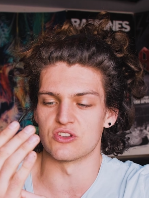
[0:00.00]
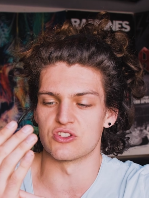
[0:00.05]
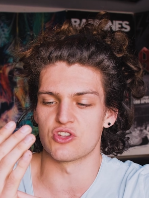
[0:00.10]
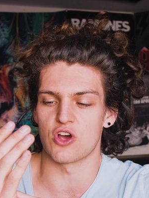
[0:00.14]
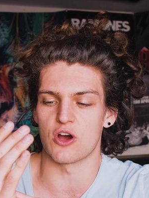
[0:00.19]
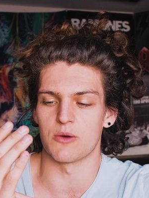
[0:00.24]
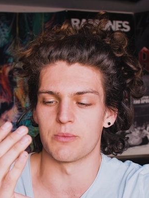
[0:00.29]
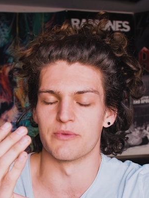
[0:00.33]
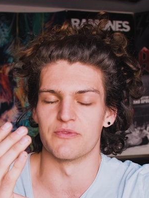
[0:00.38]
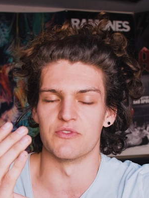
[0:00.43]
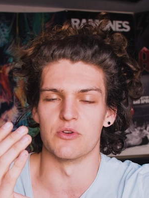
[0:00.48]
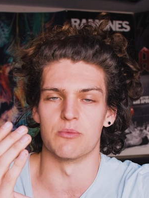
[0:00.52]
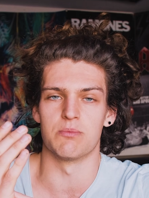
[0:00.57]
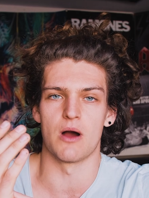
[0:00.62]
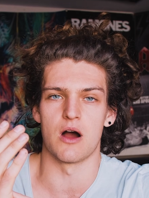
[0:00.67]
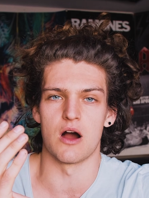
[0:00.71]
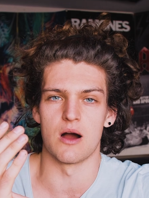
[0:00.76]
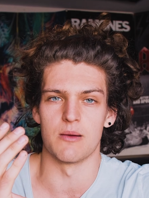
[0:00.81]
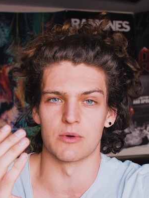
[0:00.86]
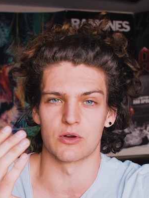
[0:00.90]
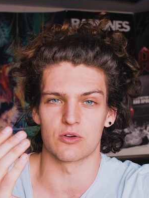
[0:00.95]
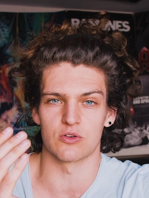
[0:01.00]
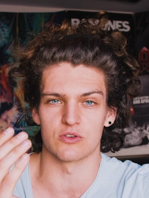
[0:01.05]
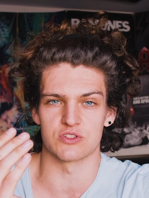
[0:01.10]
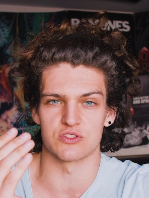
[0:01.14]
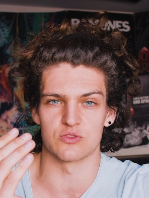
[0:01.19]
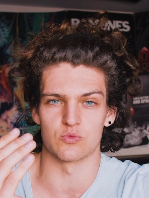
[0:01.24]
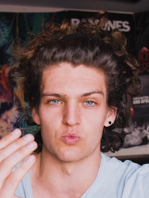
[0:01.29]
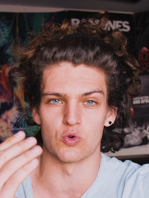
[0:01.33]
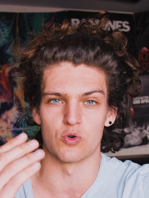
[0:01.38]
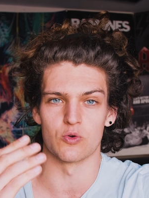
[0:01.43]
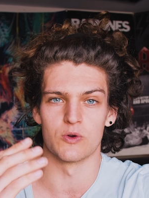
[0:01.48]
top of your palm across
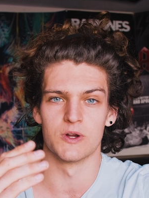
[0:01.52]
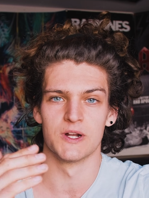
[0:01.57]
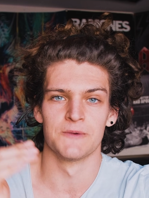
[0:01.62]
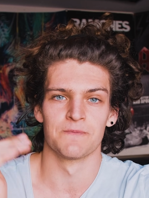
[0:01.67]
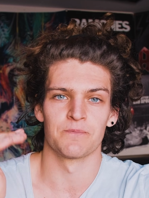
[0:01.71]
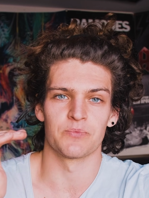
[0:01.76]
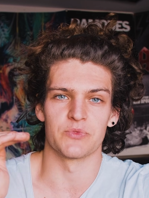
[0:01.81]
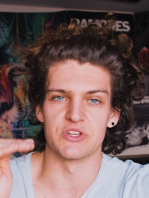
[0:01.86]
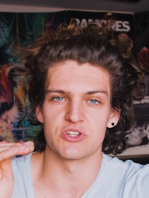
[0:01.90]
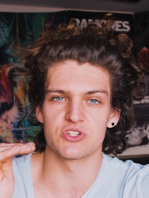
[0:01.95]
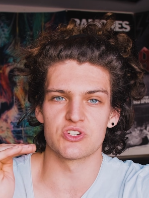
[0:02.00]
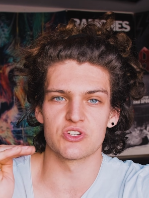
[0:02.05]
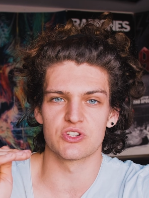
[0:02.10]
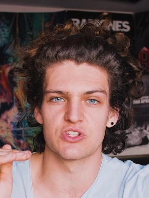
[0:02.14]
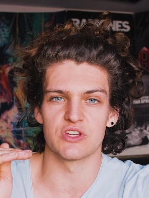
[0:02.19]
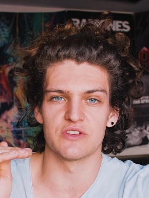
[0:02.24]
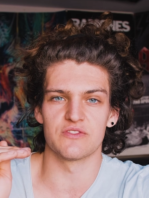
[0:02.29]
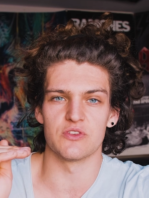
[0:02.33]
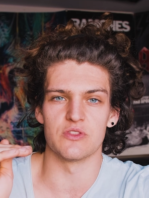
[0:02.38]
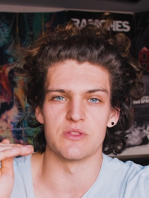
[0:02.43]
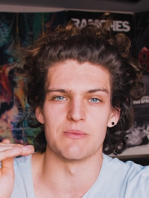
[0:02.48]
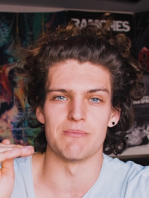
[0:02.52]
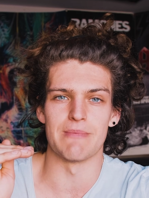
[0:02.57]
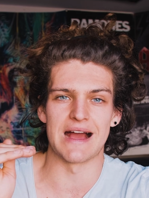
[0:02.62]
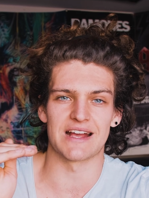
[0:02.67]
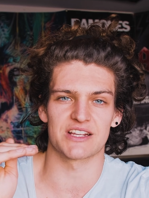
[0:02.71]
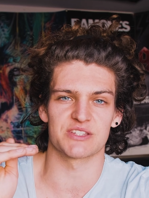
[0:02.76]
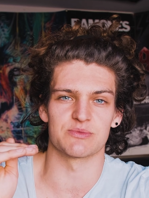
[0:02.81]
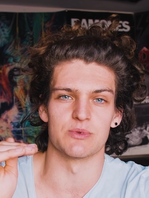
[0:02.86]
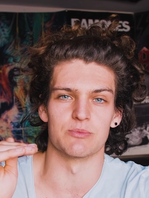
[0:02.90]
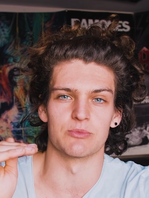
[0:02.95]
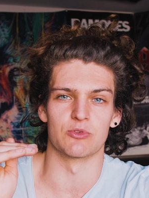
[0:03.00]
the wall. And this should give you the
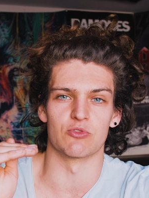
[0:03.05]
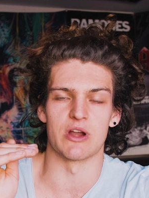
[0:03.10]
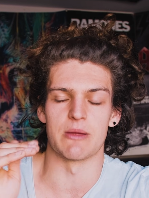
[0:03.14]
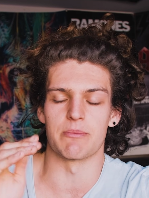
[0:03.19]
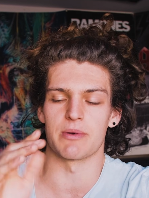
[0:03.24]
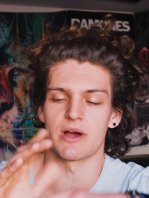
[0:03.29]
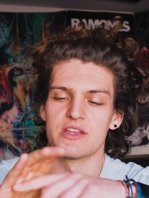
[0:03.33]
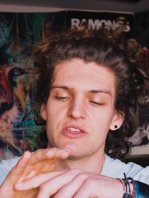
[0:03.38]
maximum grip. I